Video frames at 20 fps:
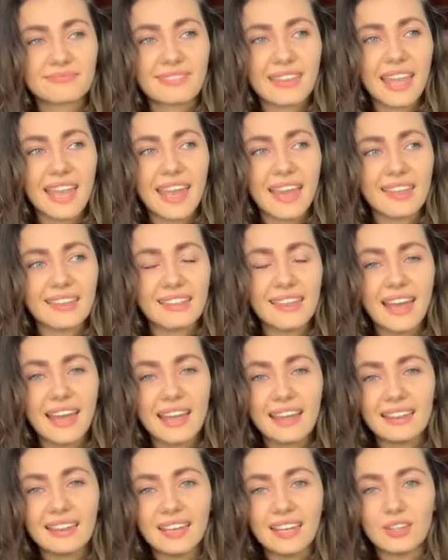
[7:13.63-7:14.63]
And
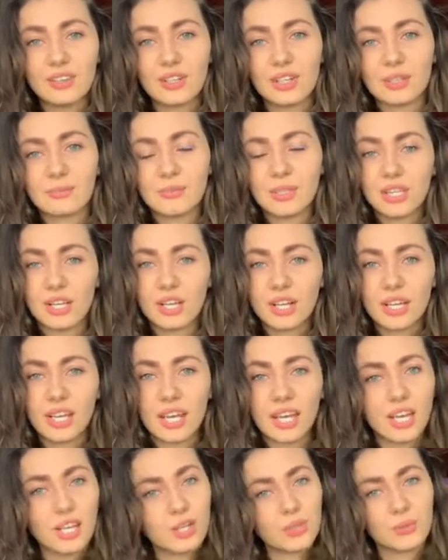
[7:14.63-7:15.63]
then they told me,
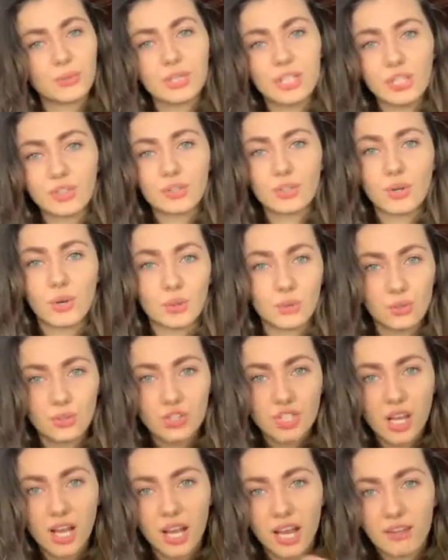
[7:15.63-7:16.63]
okay, you need to go to
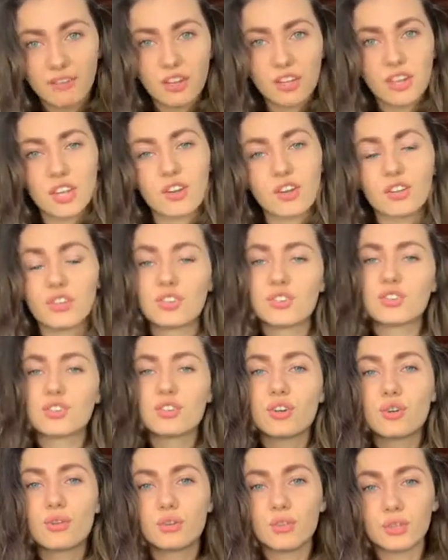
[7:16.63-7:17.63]
check everything on your
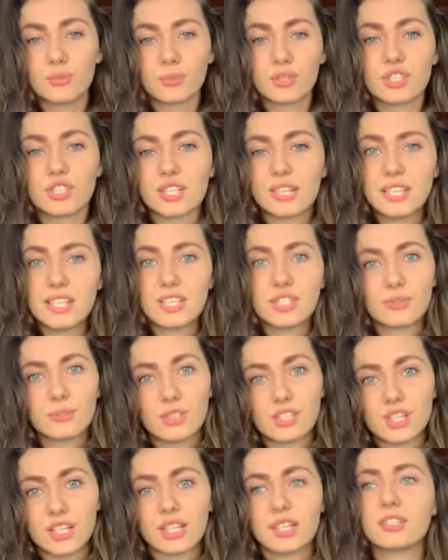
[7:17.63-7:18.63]
zone, you will check this, you will
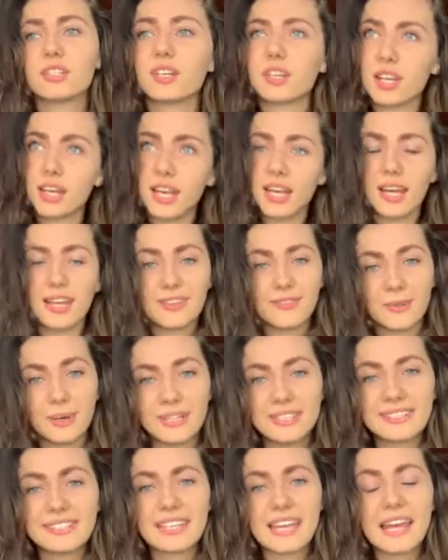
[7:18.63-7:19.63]
check that. Okay, I
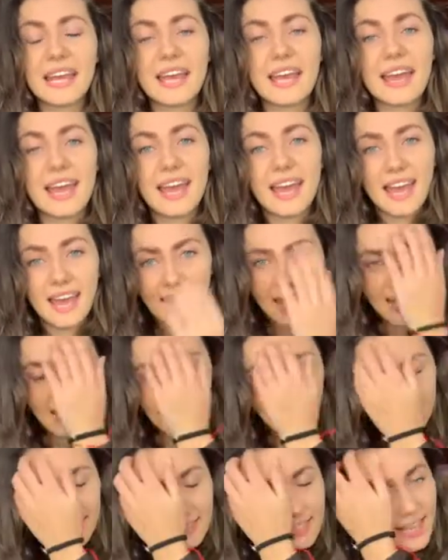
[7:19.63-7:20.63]
went.
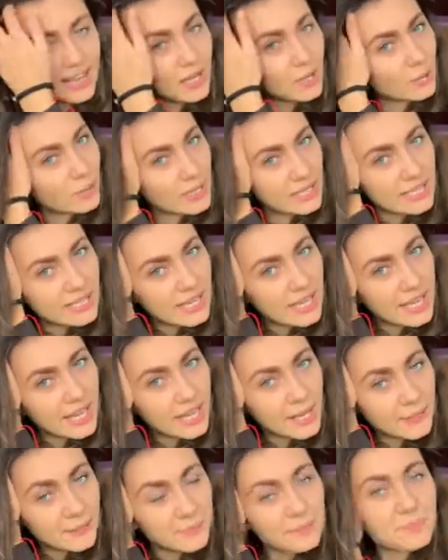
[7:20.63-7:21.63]
And then when
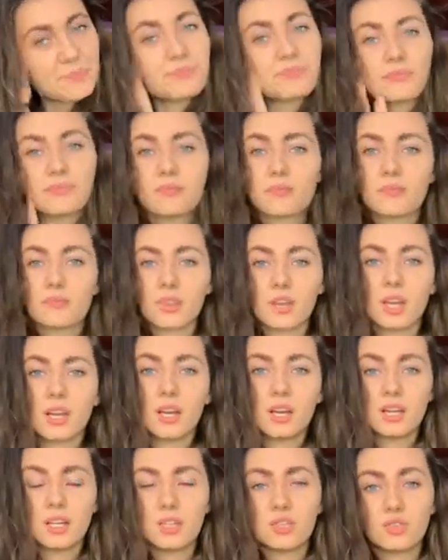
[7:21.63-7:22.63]
they
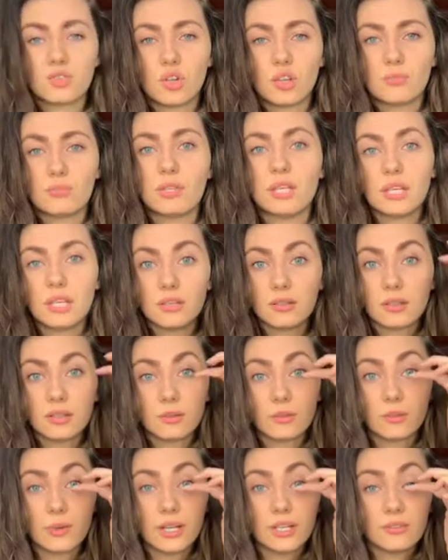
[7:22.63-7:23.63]
told me,
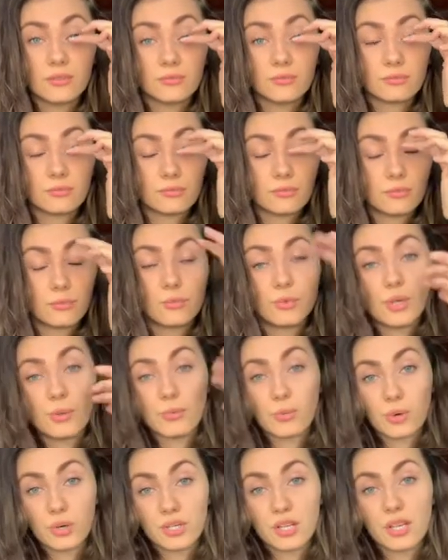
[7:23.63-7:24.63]
when we
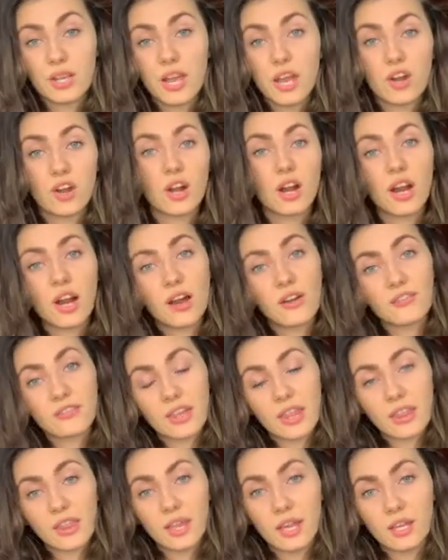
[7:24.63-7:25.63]
boarded the aircraft
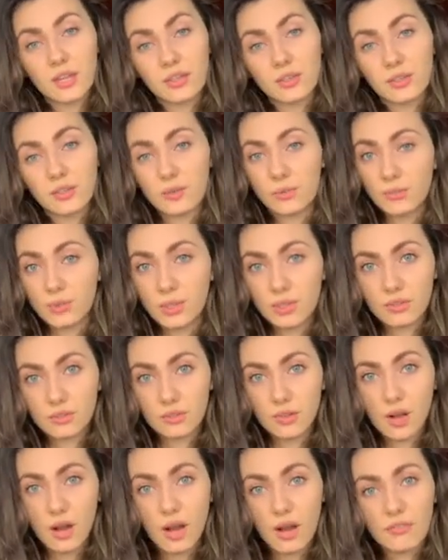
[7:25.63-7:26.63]
and then we
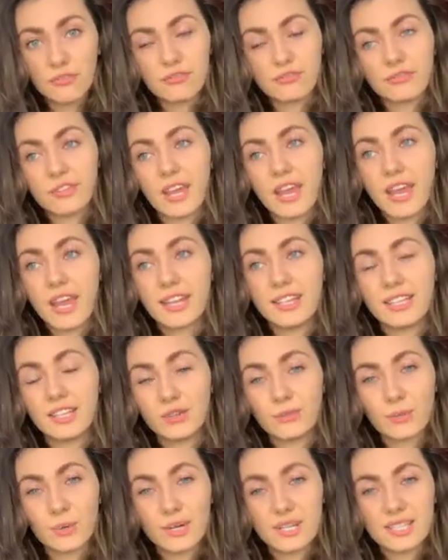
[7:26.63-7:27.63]
took off and
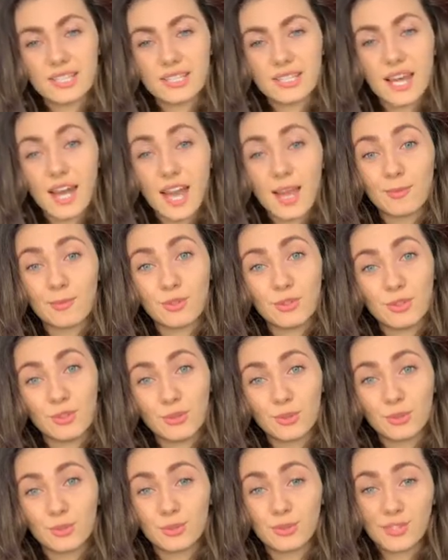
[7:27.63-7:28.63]
it was time
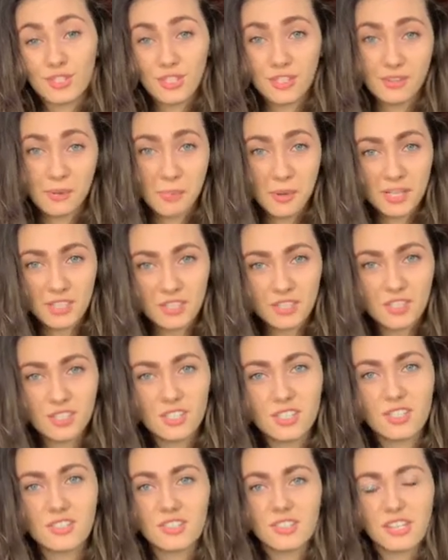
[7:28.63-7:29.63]
to serve the
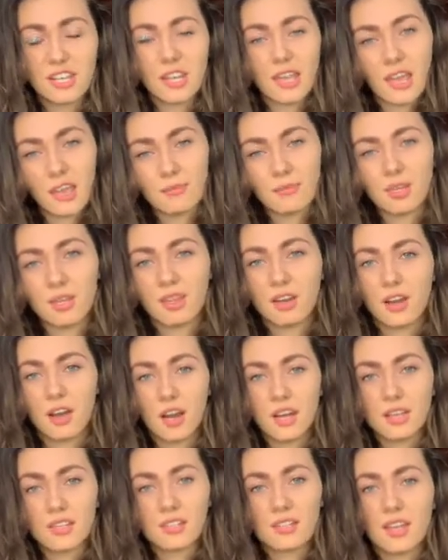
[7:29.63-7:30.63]
passengers, they gave me the
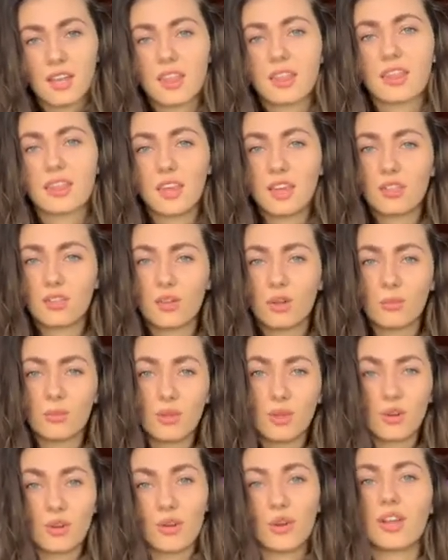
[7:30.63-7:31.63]
card and they told me,
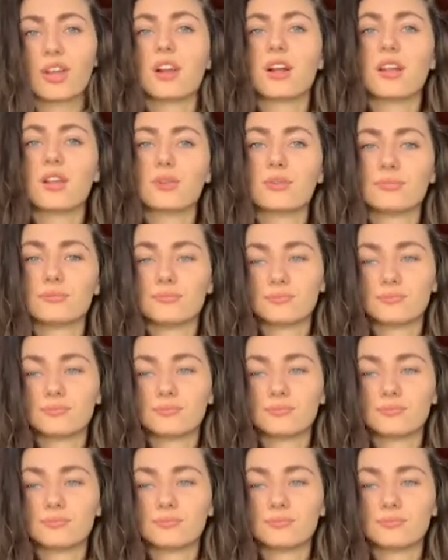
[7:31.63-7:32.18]
you're going alone.